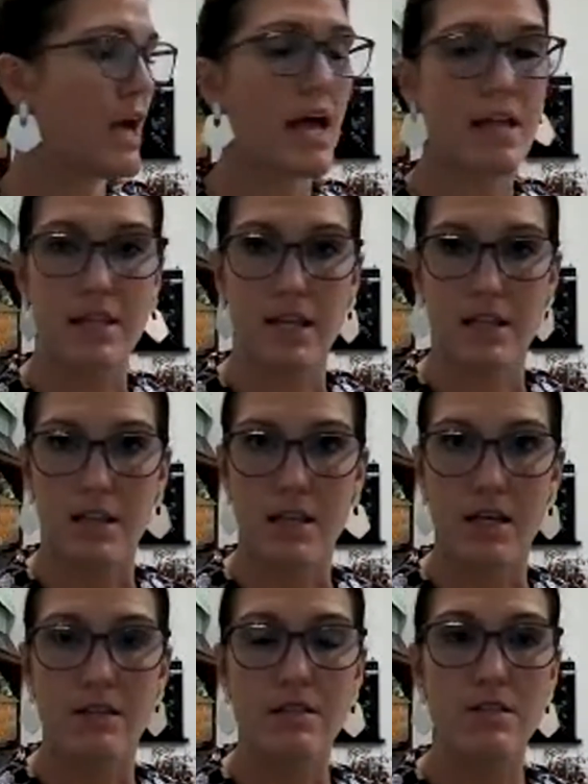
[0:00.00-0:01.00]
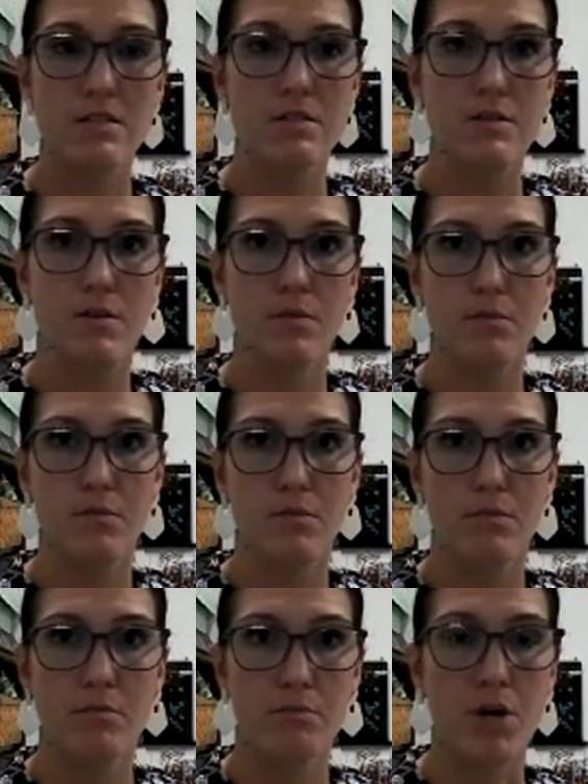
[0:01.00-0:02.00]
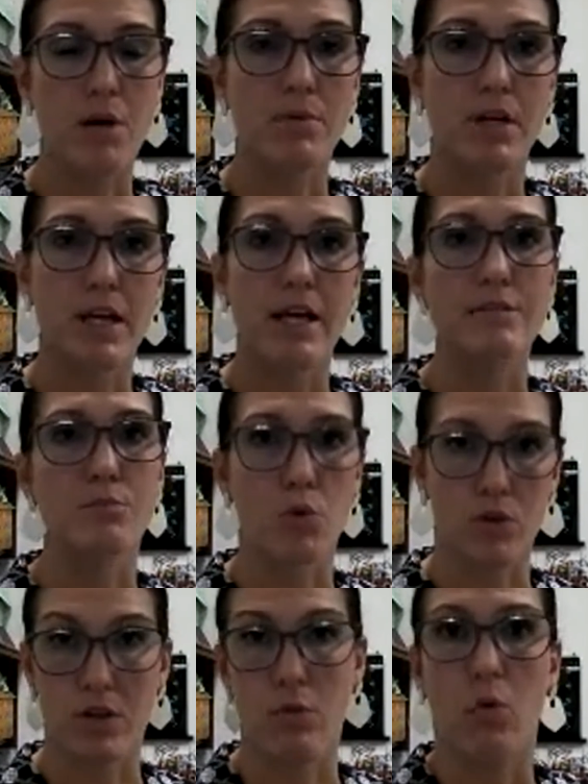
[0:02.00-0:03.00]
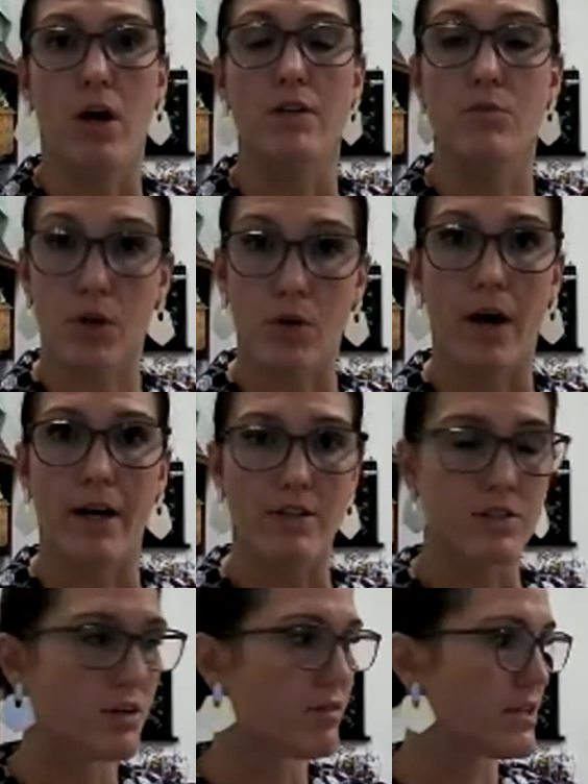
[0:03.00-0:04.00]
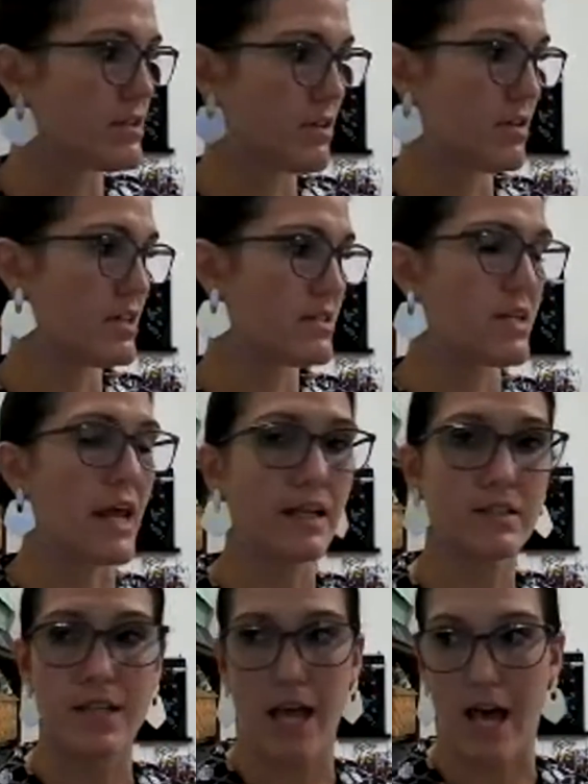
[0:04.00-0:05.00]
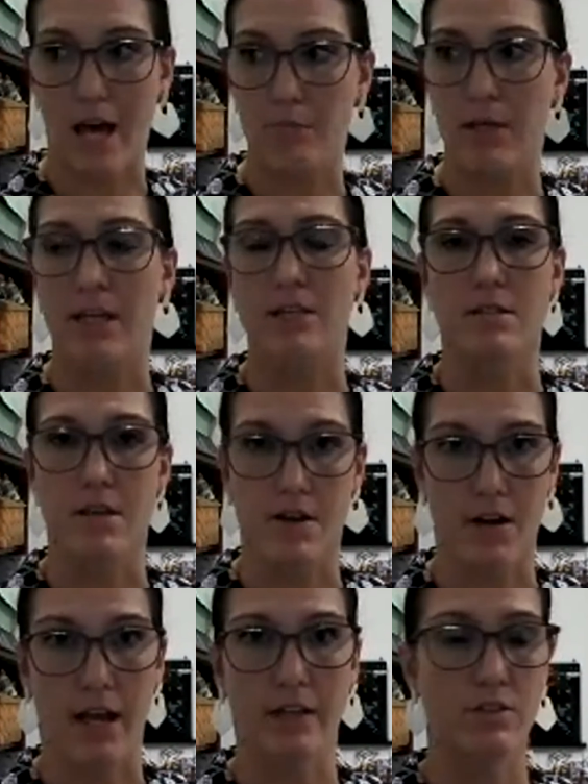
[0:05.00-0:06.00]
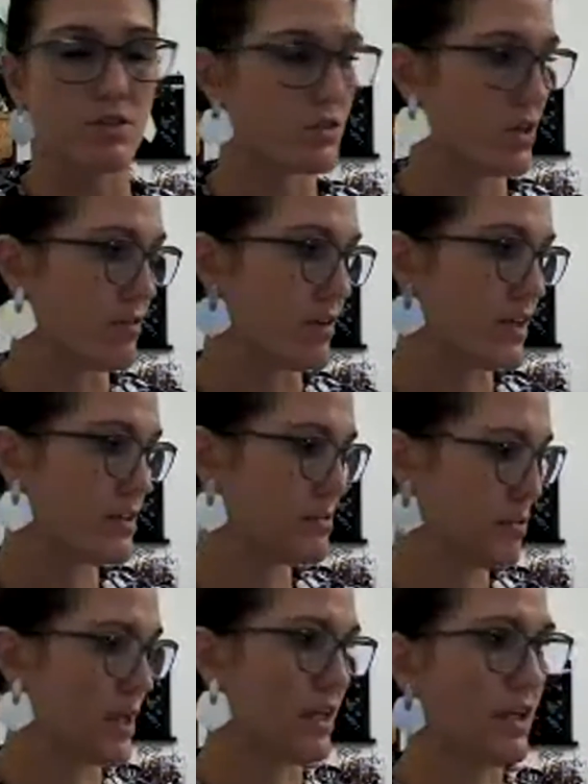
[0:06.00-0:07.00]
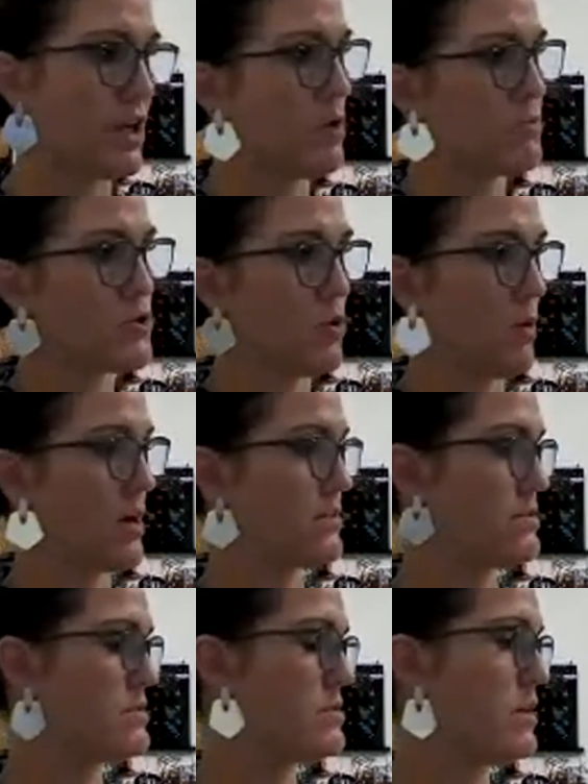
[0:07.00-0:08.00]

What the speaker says: And then this property has more than one required service. So this next tab is their next service, weekly home chores.